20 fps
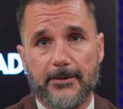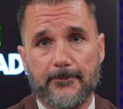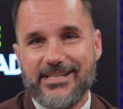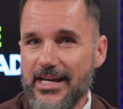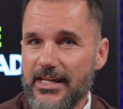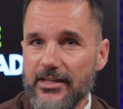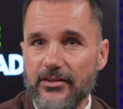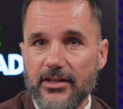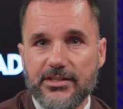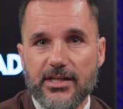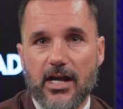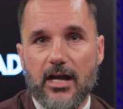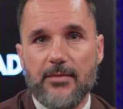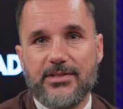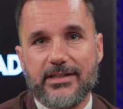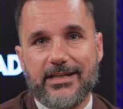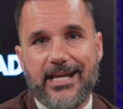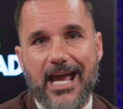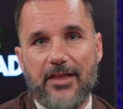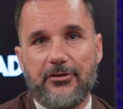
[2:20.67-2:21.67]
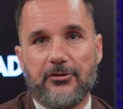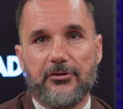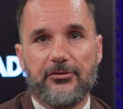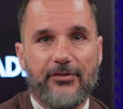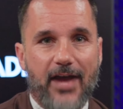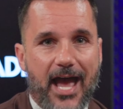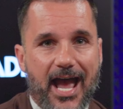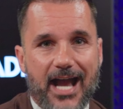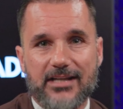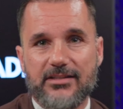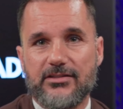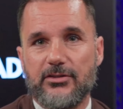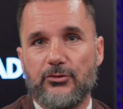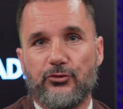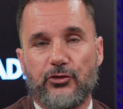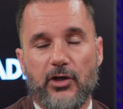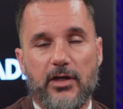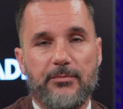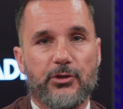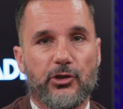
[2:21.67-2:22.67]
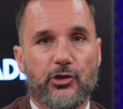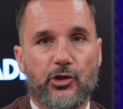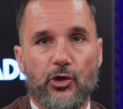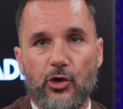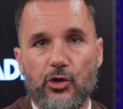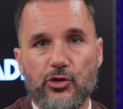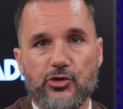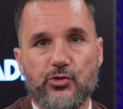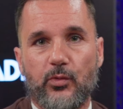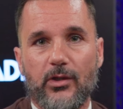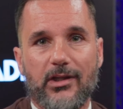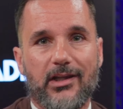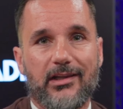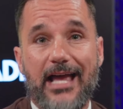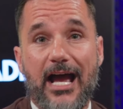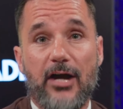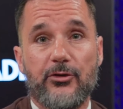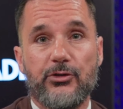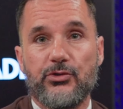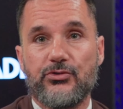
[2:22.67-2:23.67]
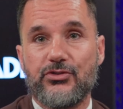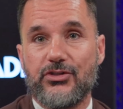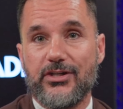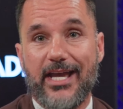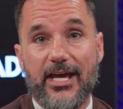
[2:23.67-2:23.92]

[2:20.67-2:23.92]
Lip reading: Taking the time to gather facts and frame your goals will allow you to